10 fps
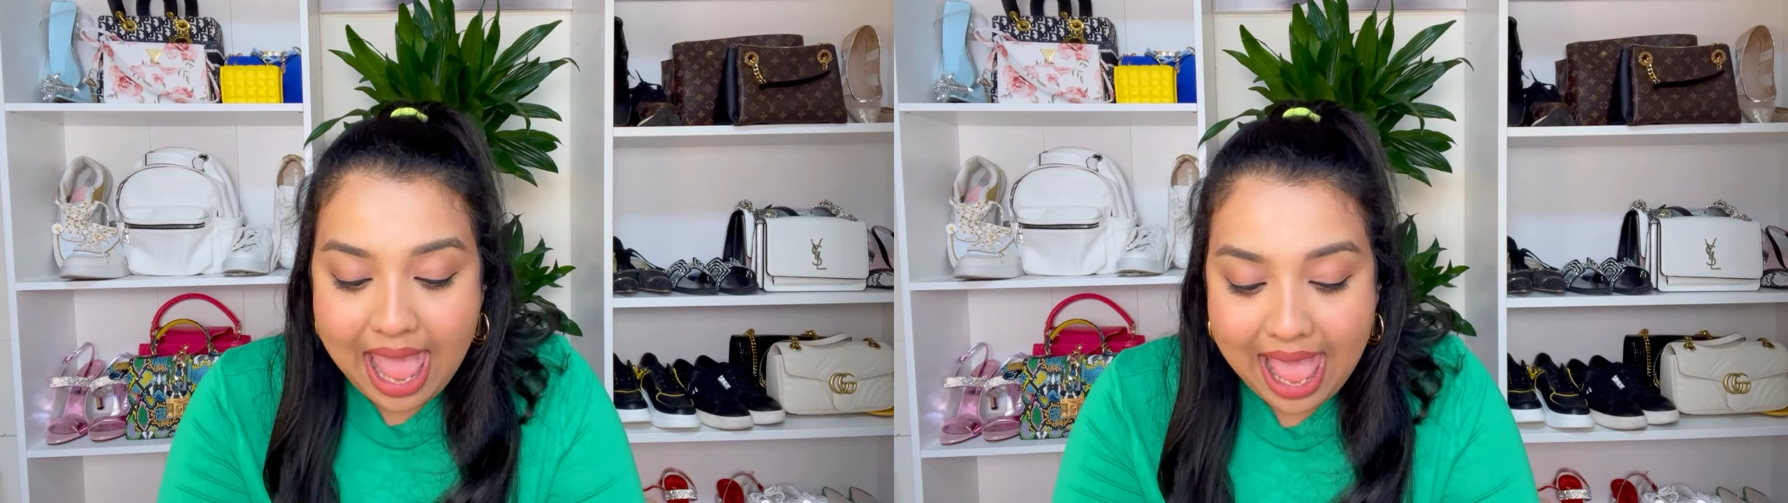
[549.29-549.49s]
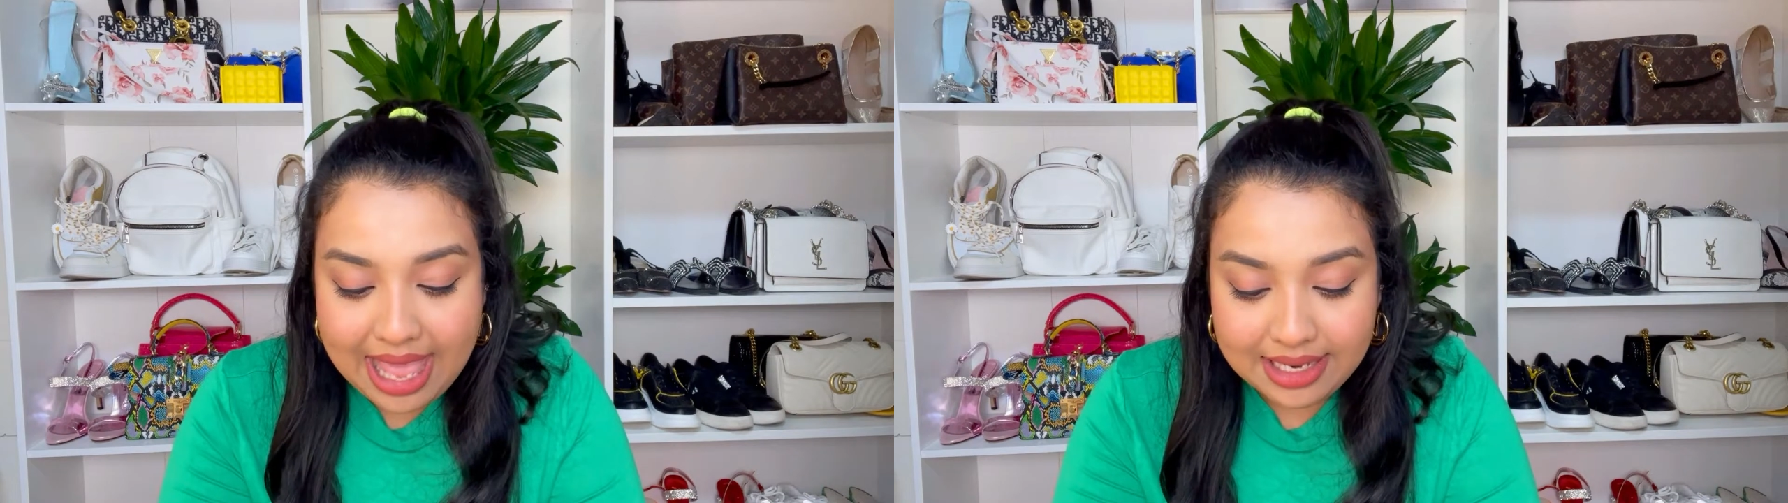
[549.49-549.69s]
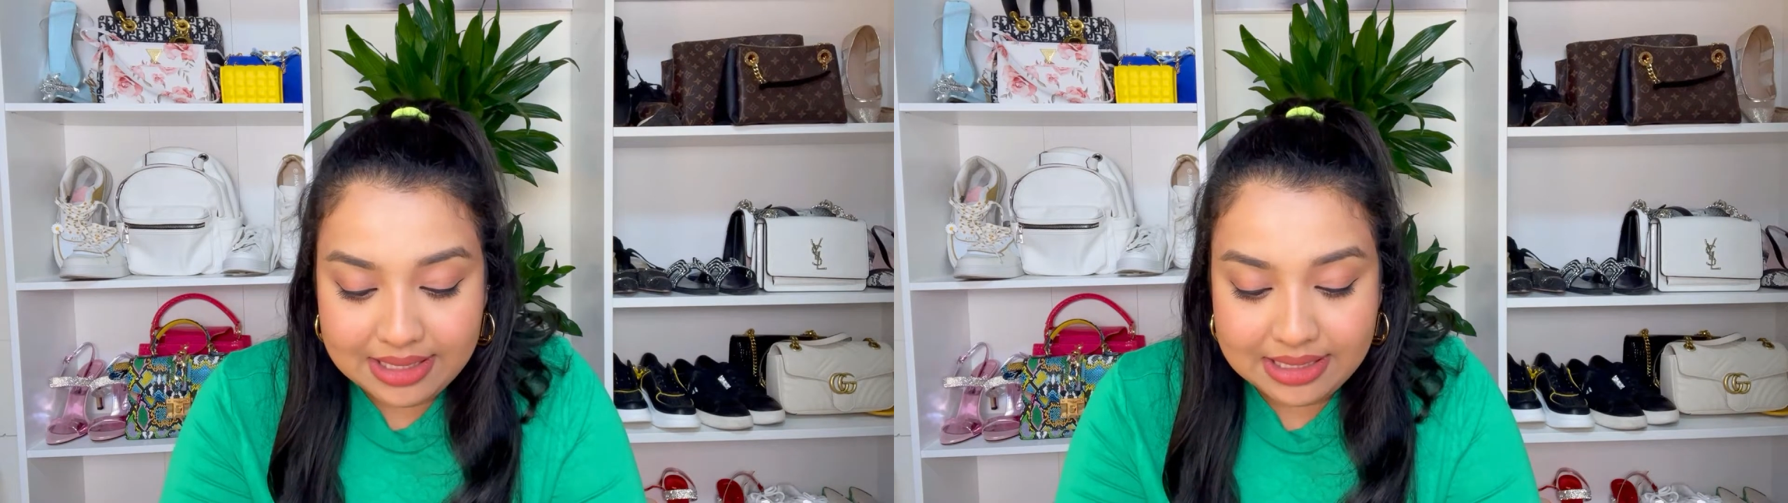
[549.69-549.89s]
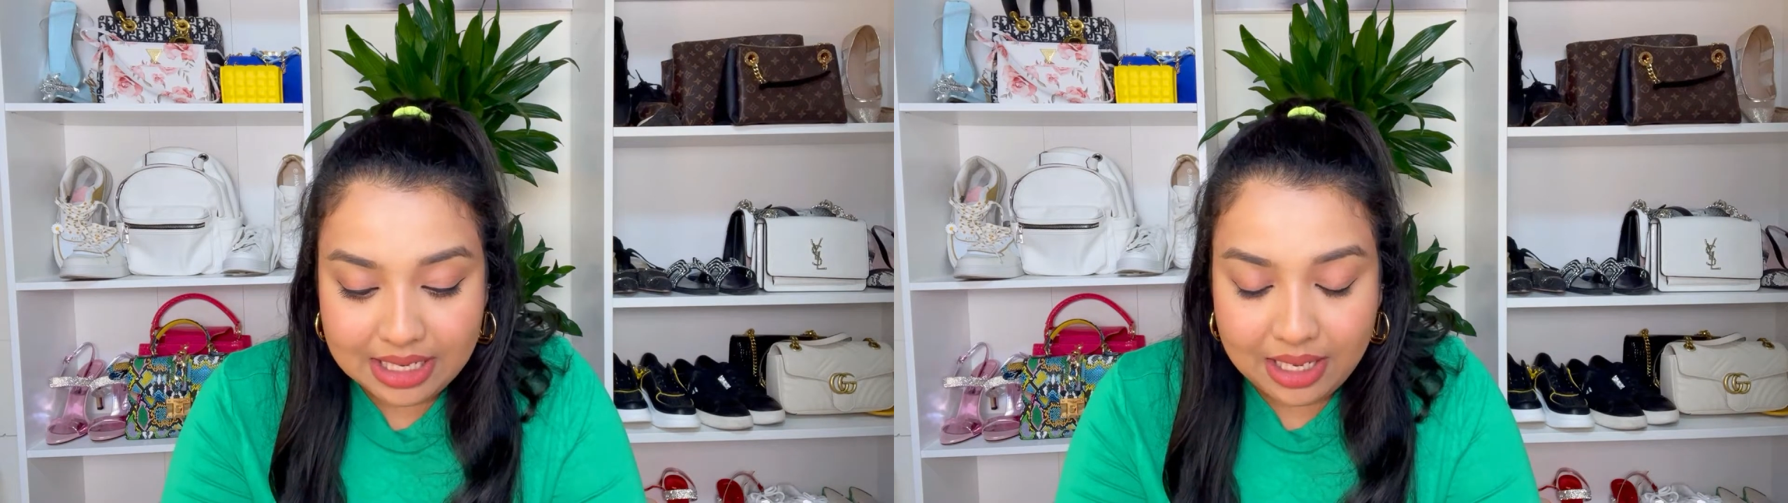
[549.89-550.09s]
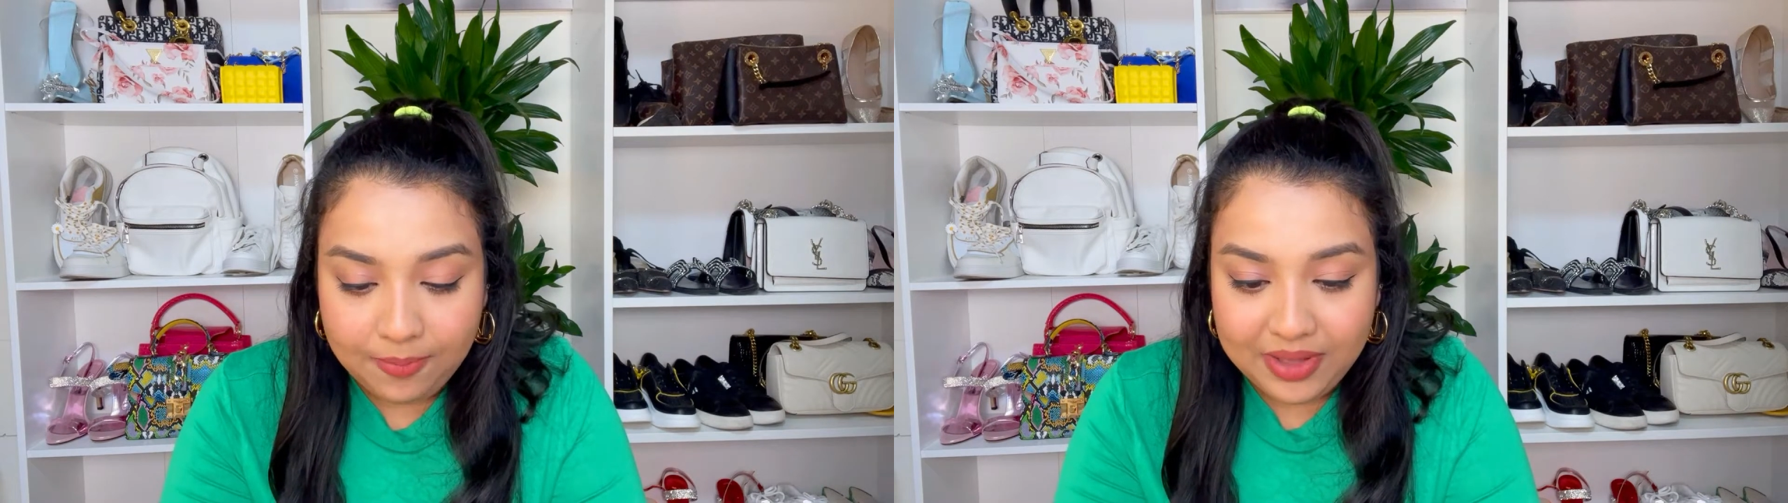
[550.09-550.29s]
and
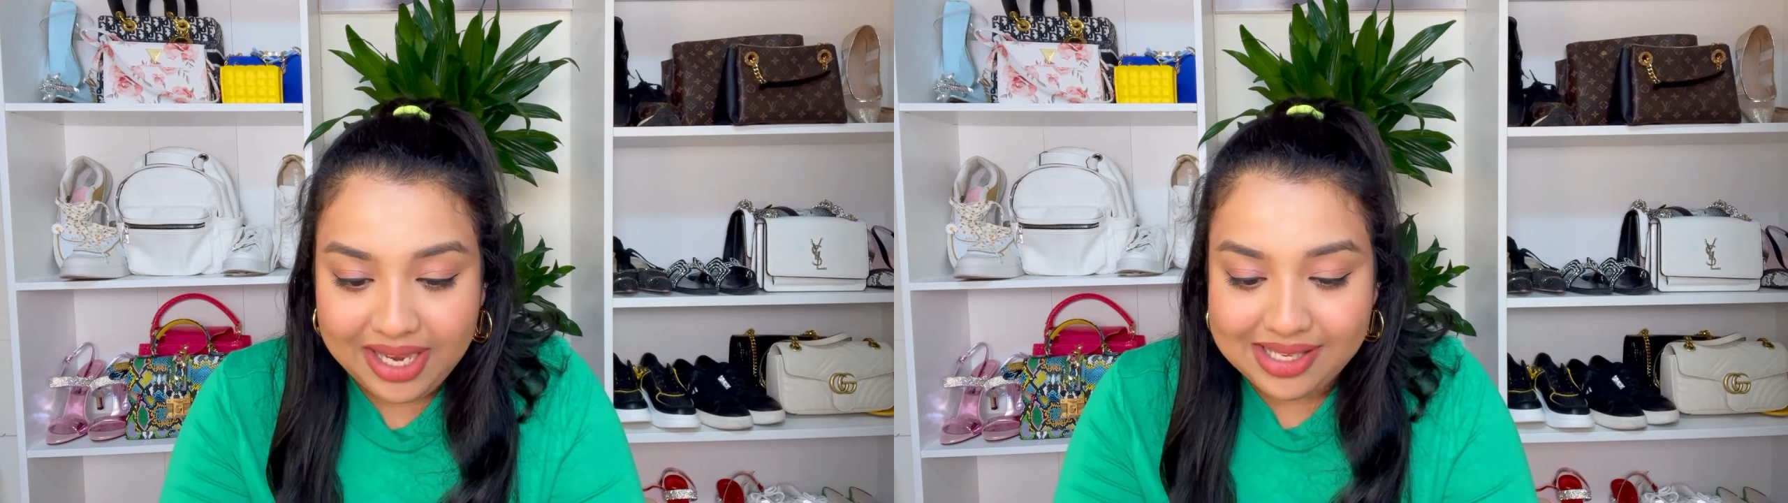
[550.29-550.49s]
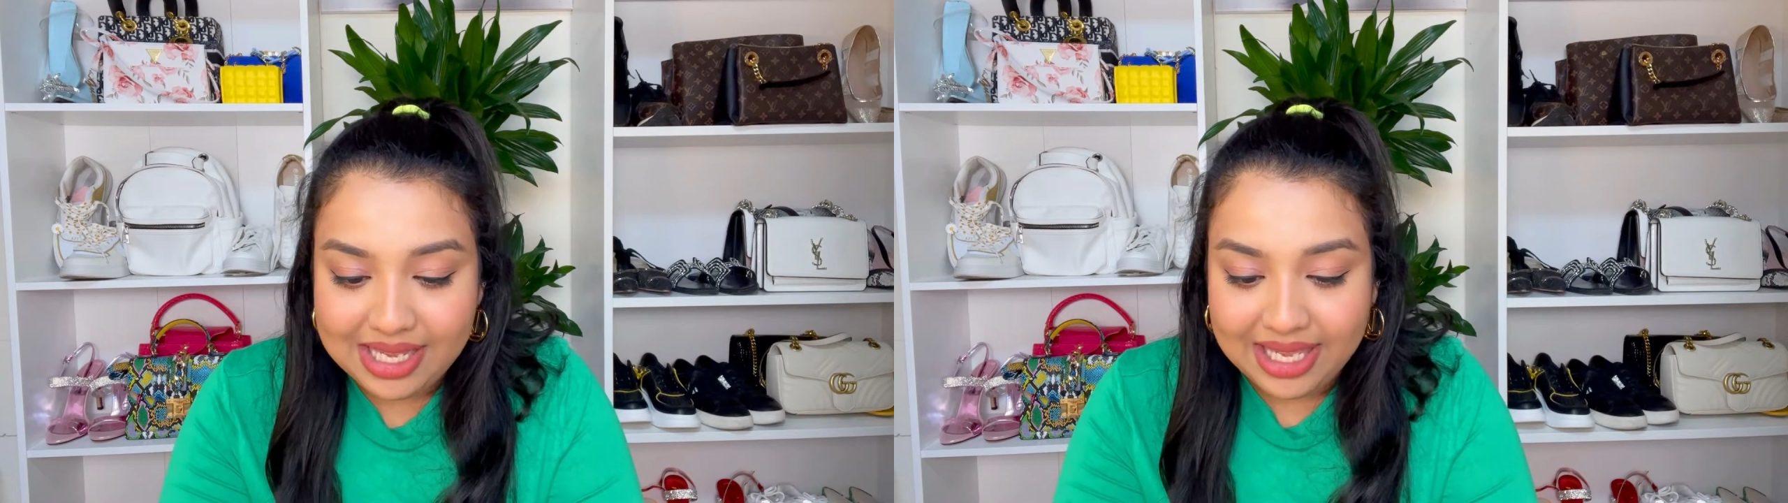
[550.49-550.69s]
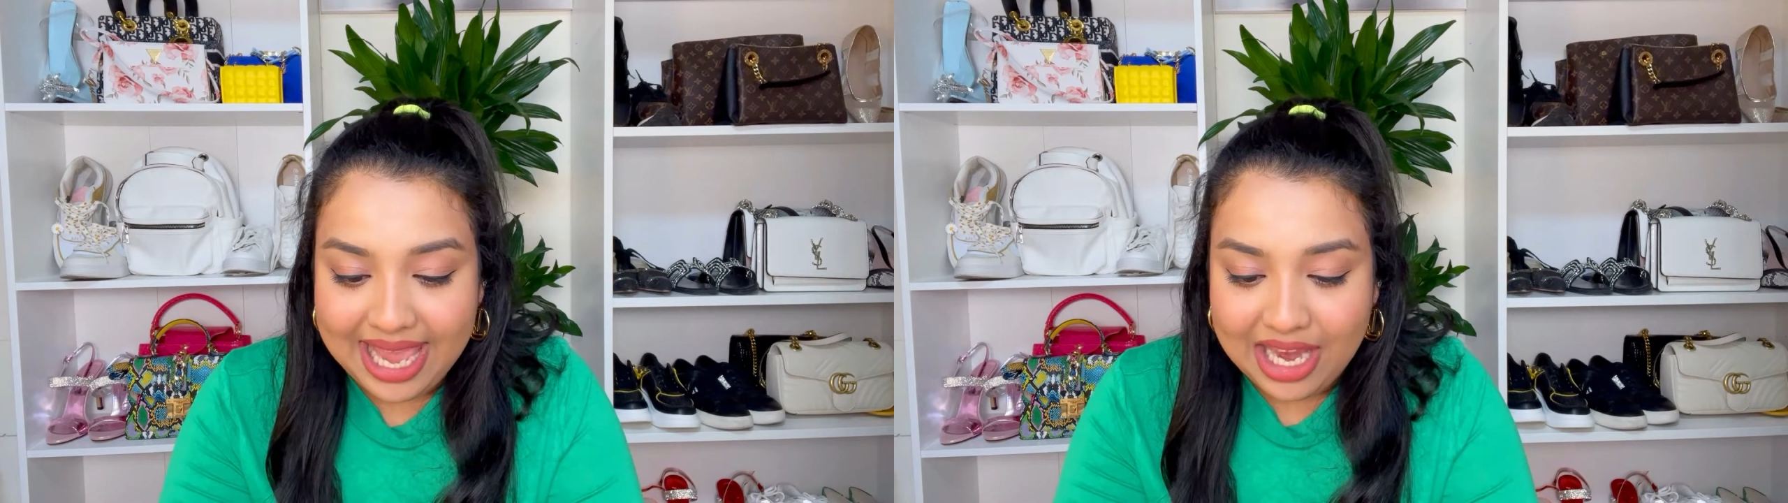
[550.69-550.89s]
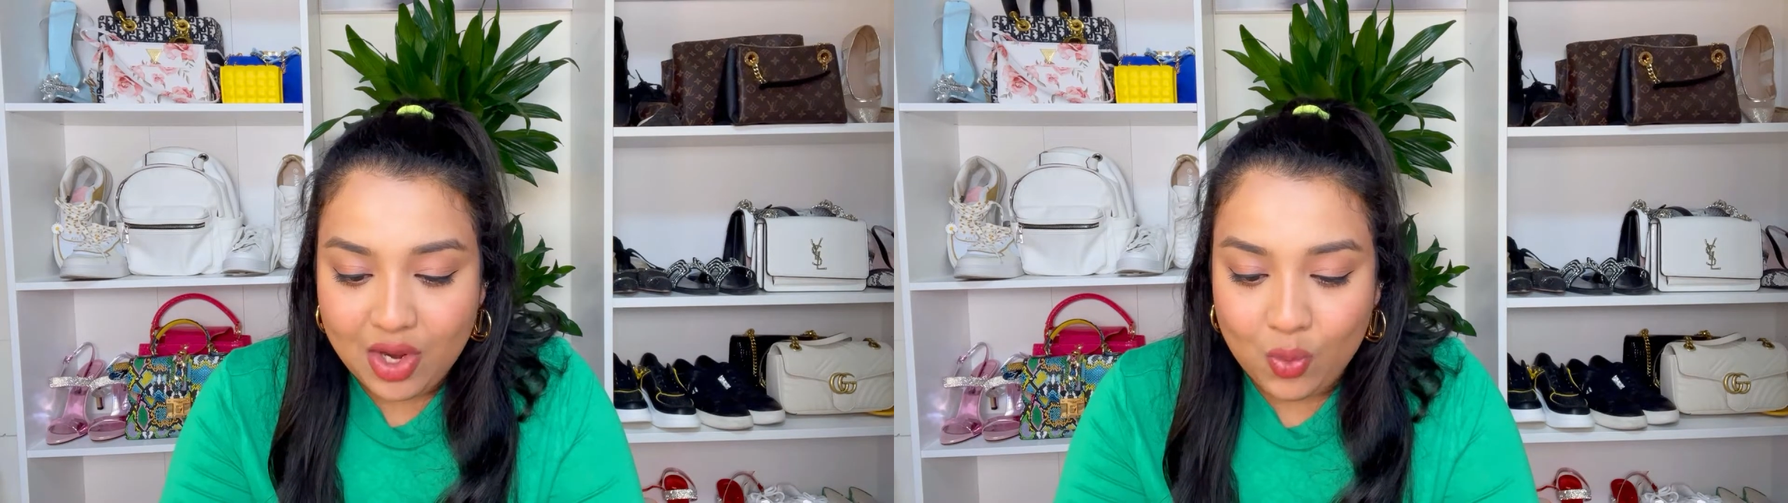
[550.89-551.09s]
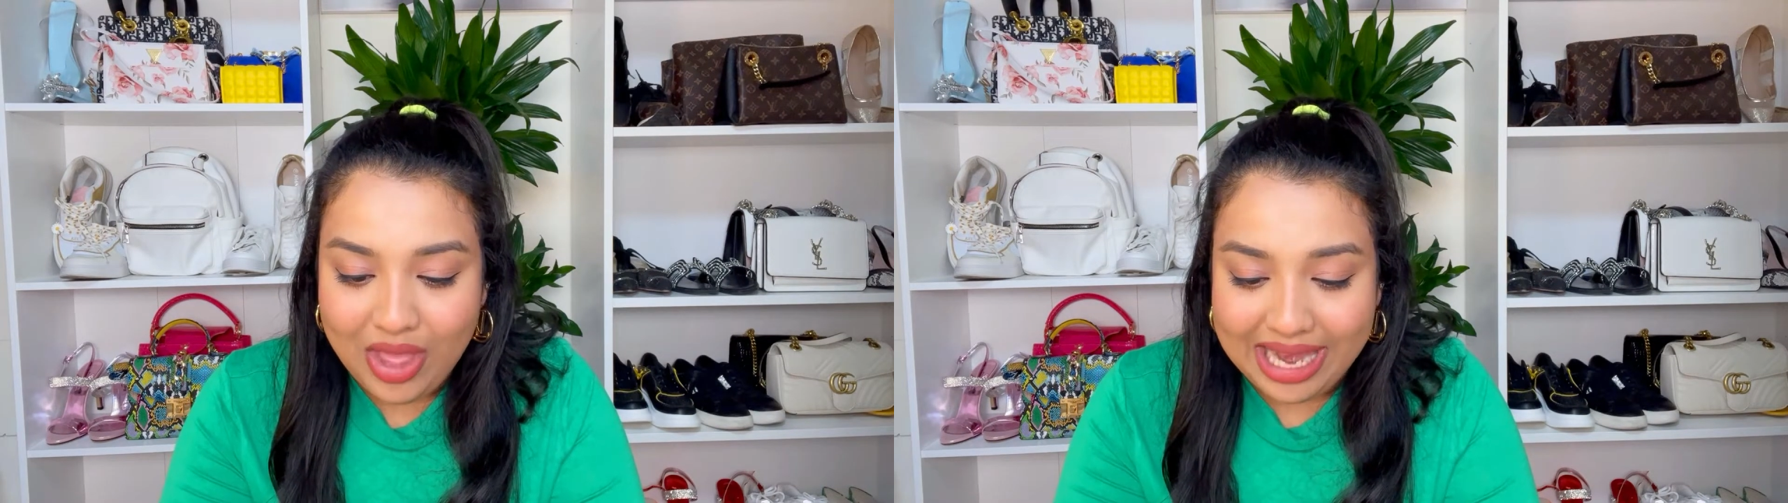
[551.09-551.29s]
it is again
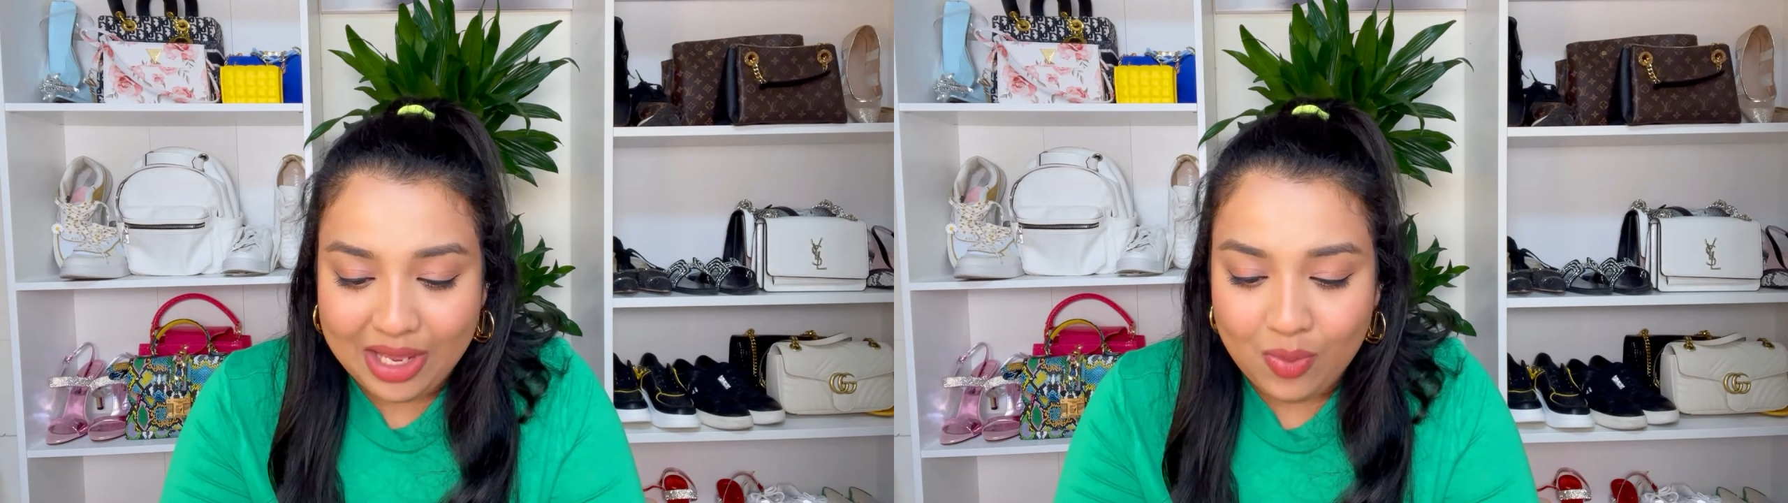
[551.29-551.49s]
very,